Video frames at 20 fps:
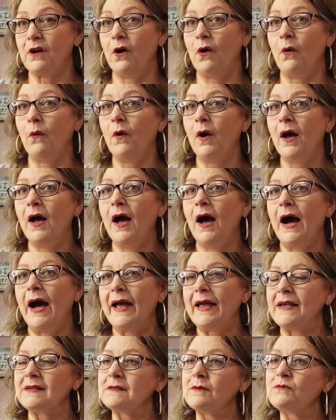So I
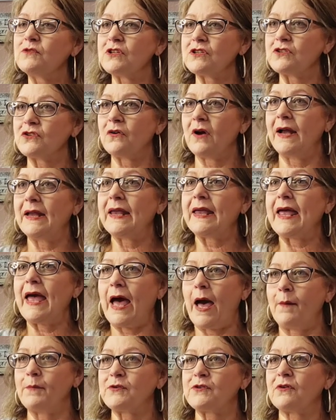guess I'm just trying to
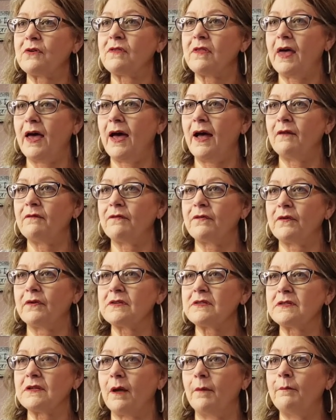capture that for
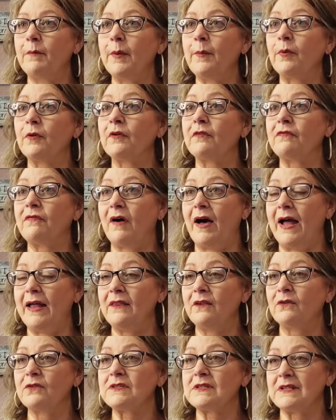some people to
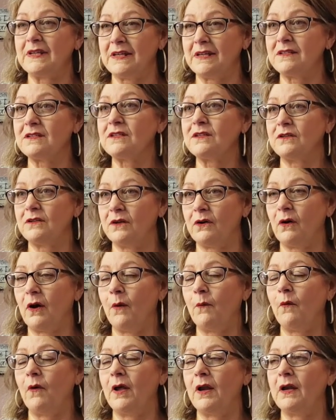find those things to do. I
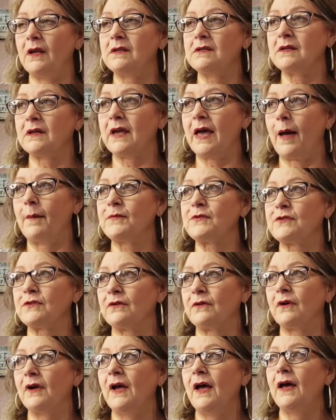wanted to
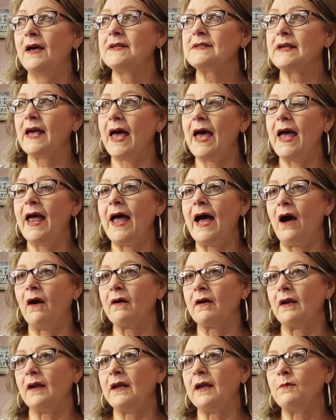capture, say, hey, how
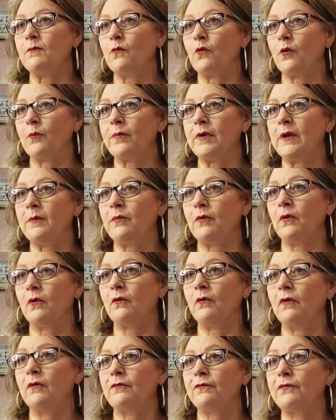can I get more
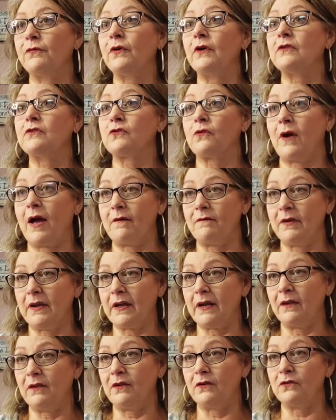people foot
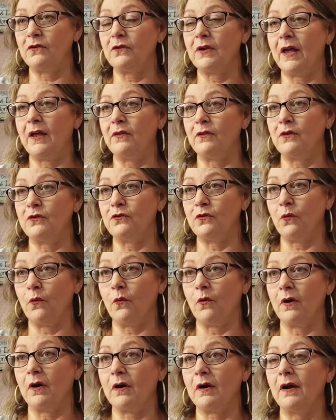traffic in the
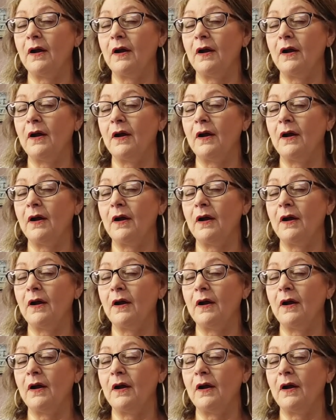door?